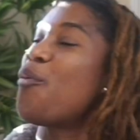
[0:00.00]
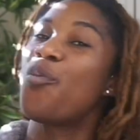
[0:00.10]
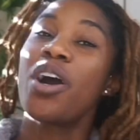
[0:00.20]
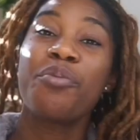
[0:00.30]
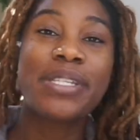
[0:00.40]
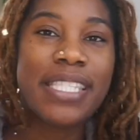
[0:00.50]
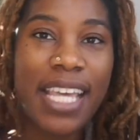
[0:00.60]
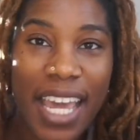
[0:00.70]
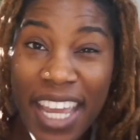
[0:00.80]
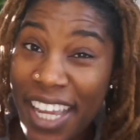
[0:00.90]
What was
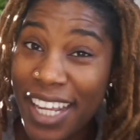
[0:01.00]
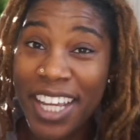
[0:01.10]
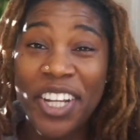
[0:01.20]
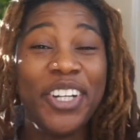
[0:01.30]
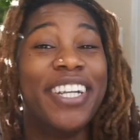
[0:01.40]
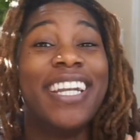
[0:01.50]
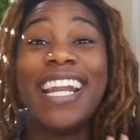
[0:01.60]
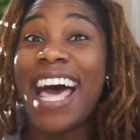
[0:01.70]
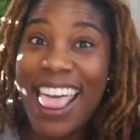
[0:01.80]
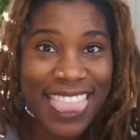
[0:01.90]
said?
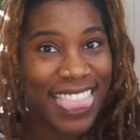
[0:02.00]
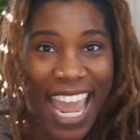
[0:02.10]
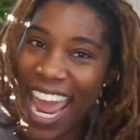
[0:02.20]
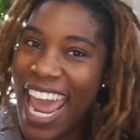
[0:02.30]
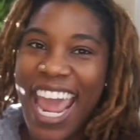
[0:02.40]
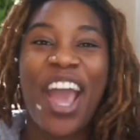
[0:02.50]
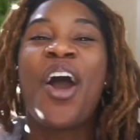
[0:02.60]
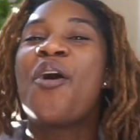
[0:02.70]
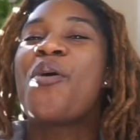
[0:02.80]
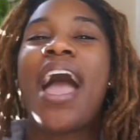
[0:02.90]
Nothing.